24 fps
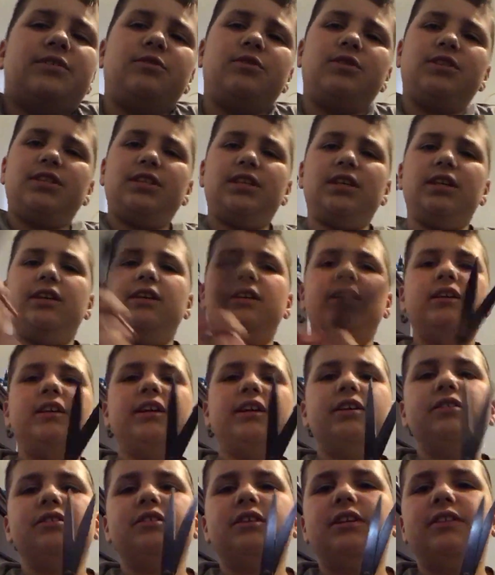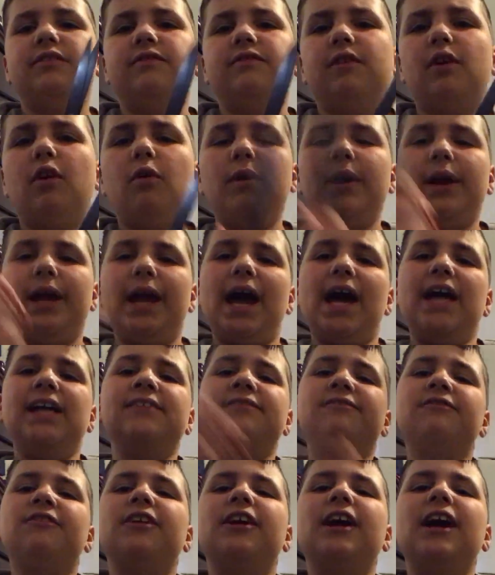as you see, yesterday's, oh wait, I
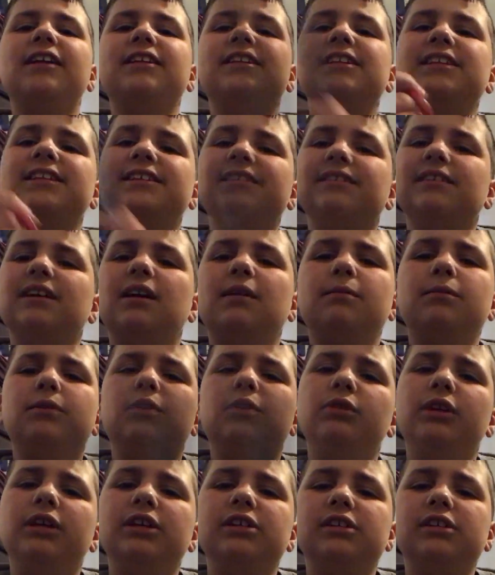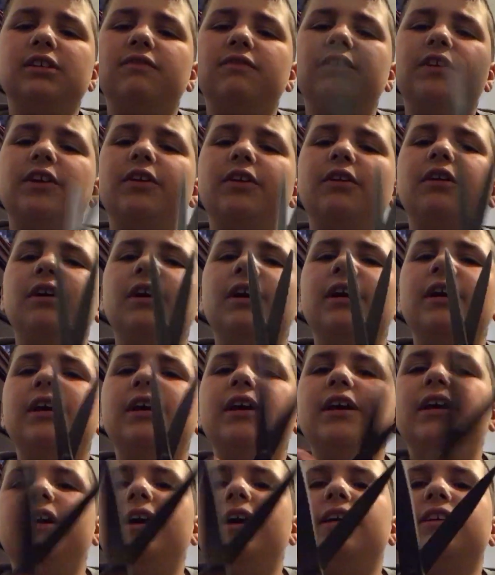forgot to um, do yesterday's video.
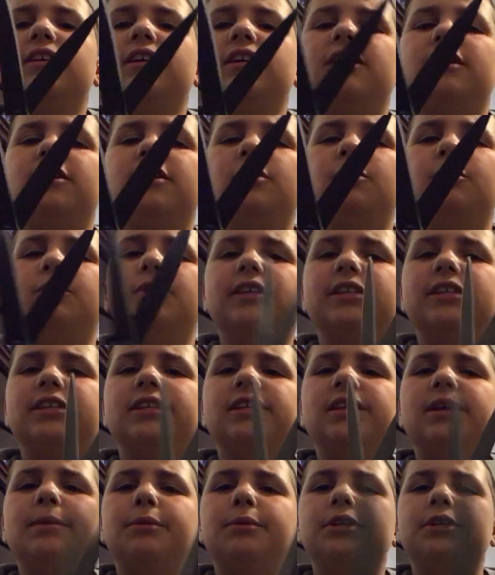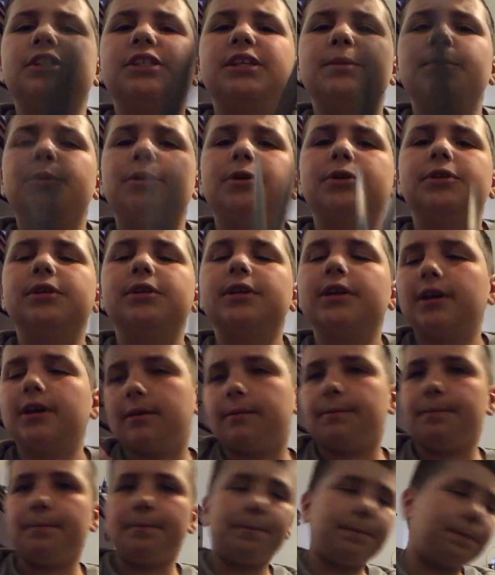It's had to do with the snipper snippers.
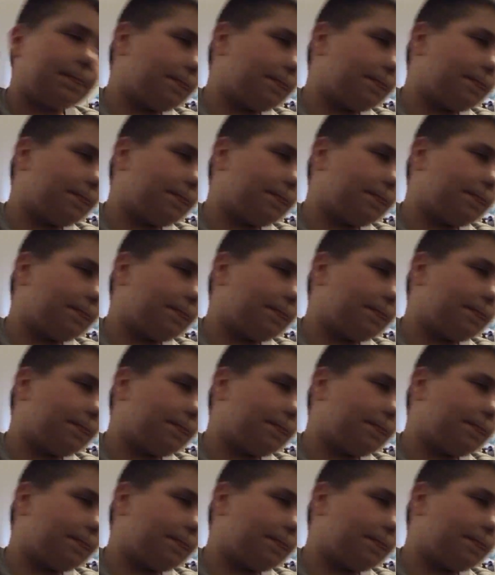Um,